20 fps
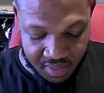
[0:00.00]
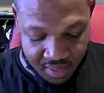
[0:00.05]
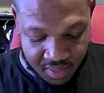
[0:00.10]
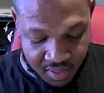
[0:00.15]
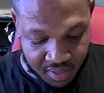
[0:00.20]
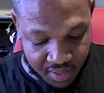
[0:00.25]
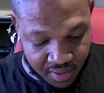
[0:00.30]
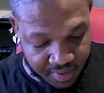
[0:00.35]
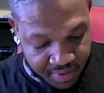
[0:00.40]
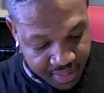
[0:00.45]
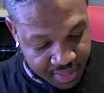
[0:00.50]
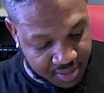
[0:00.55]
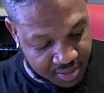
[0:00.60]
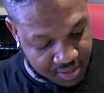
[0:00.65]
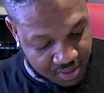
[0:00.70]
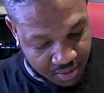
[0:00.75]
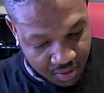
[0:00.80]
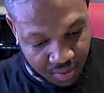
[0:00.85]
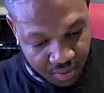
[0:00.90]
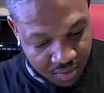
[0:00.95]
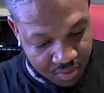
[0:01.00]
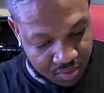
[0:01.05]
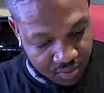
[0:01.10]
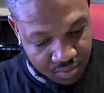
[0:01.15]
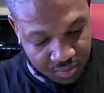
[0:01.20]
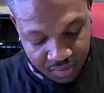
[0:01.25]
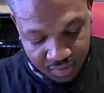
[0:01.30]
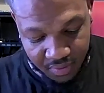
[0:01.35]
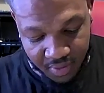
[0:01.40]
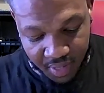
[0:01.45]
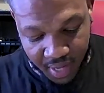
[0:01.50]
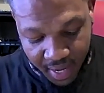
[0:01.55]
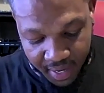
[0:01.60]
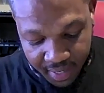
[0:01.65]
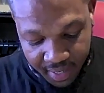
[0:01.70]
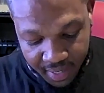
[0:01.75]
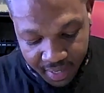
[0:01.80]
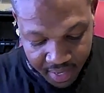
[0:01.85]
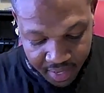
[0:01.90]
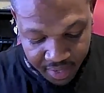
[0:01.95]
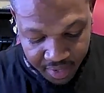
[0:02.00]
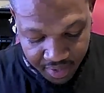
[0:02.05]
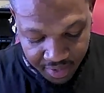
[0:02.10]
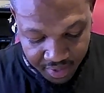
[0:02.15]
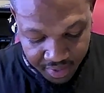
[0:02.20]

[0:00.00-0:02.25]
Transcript: Alright, so we got that in there.